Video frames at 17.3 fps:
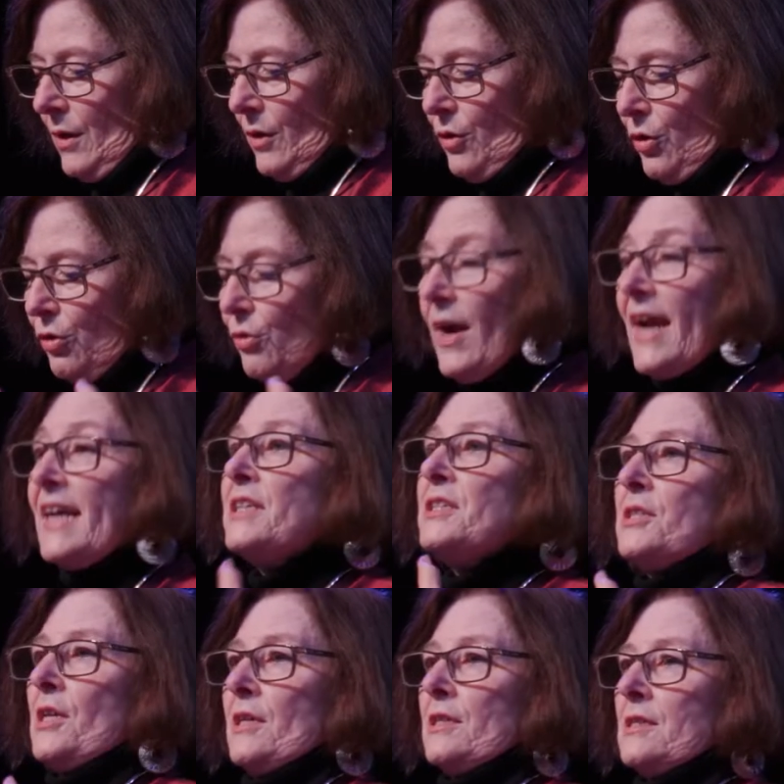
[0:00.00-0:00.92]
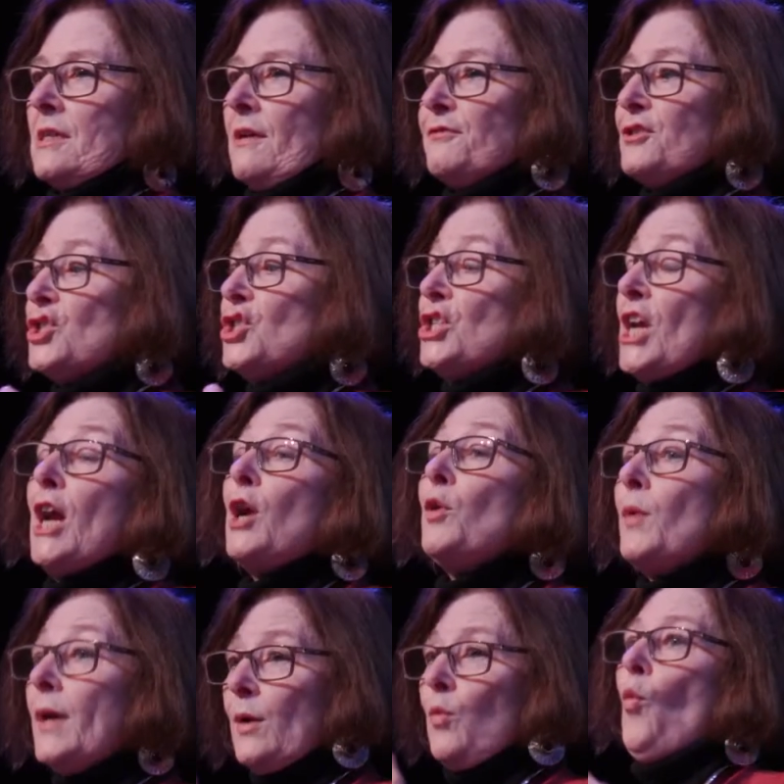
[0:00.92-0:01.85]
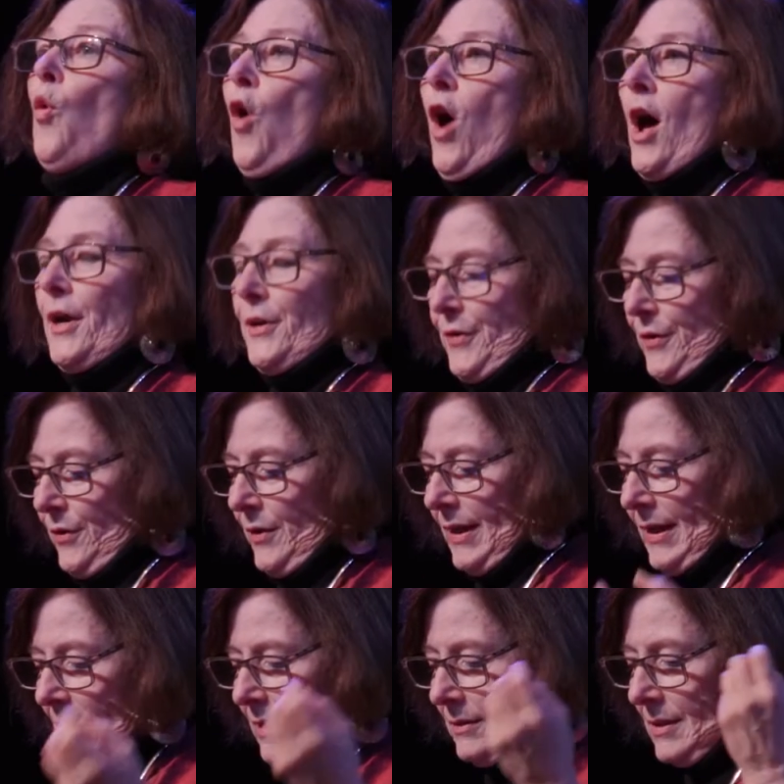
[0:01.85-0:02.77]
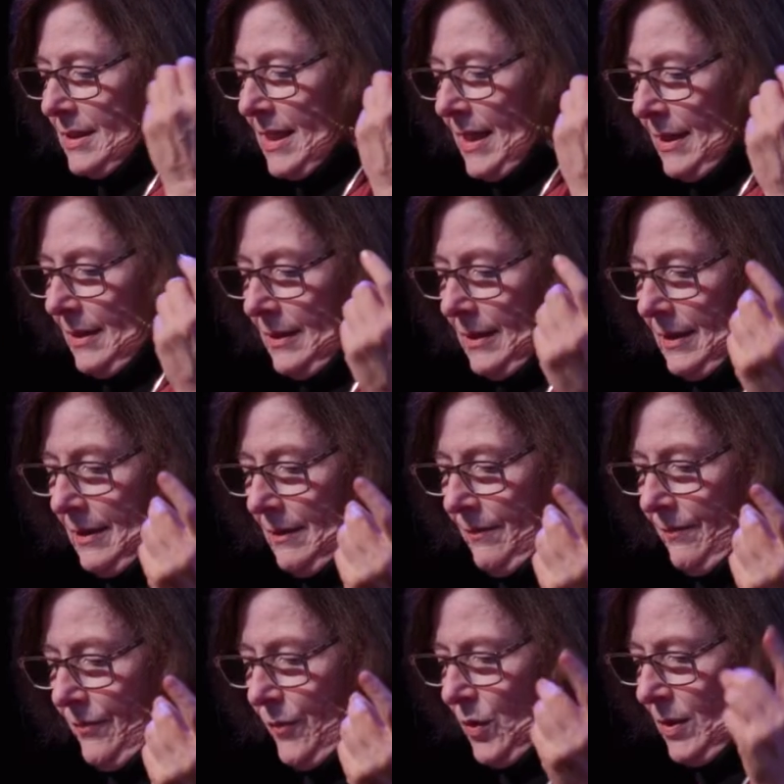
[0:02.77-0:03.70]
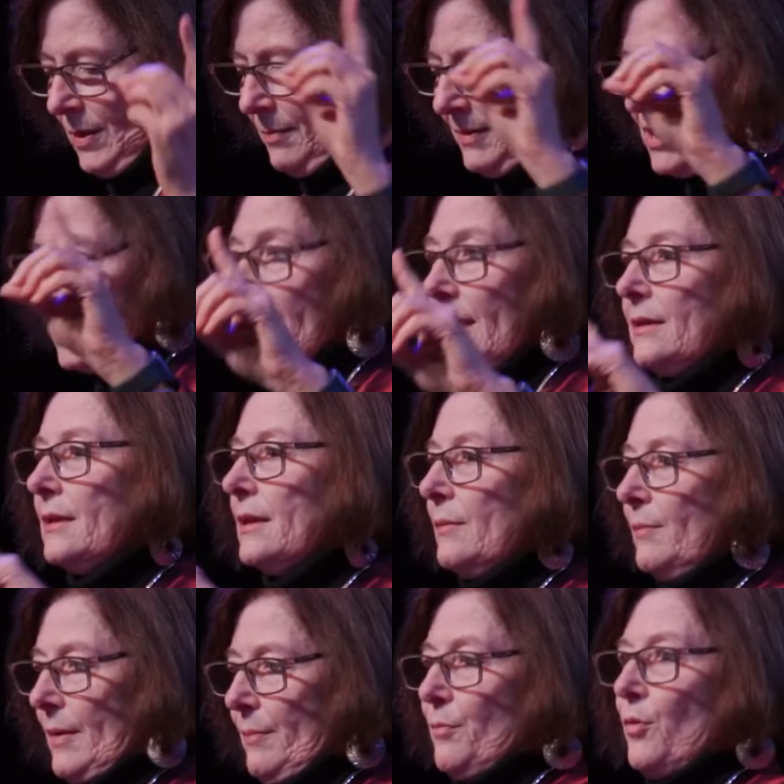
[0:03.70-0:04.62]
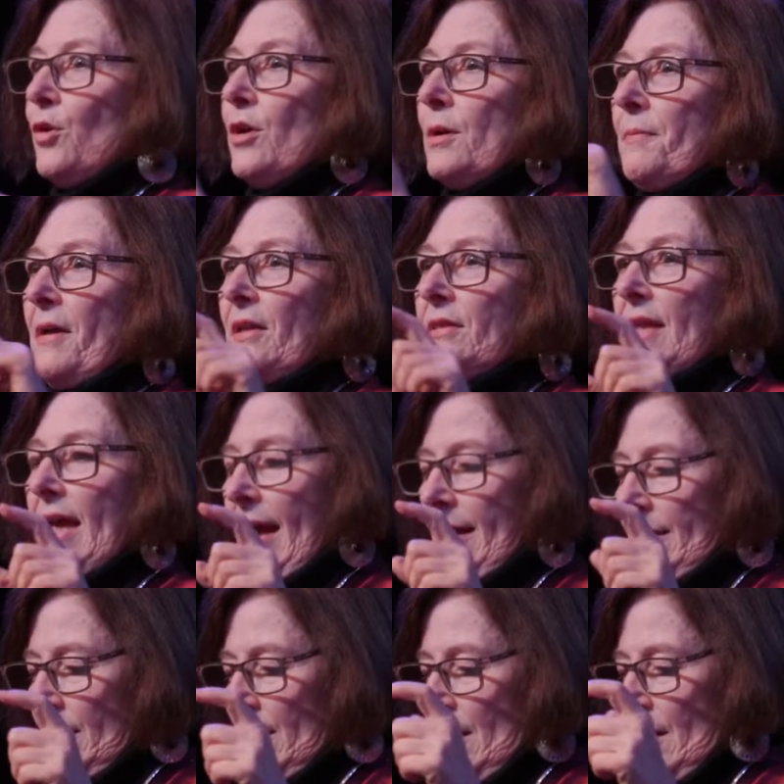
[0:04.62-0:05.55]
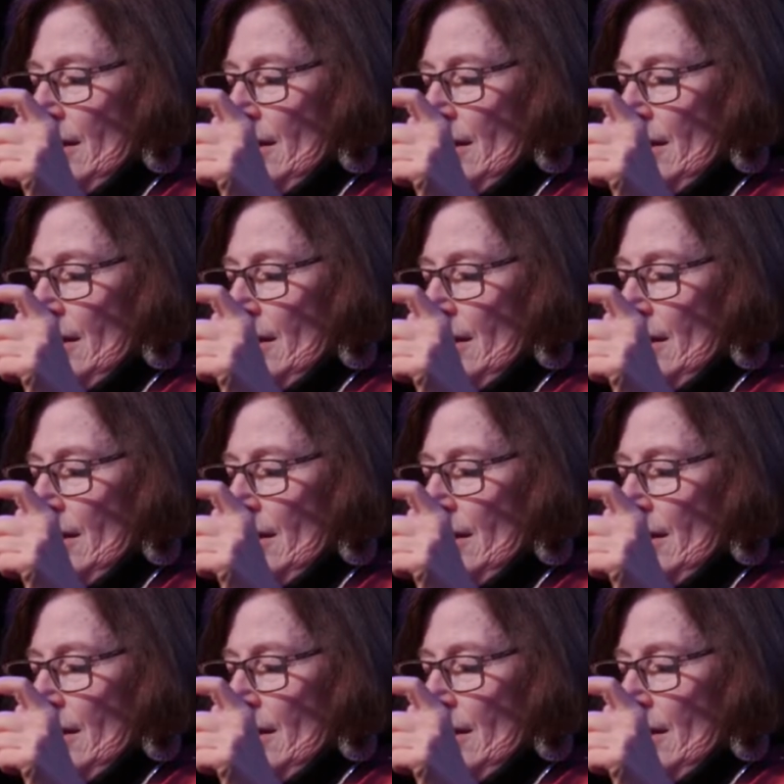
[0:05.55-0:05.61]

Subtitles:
crisis of sharing water, and I'll say a little, well, let me say a little bit more about that.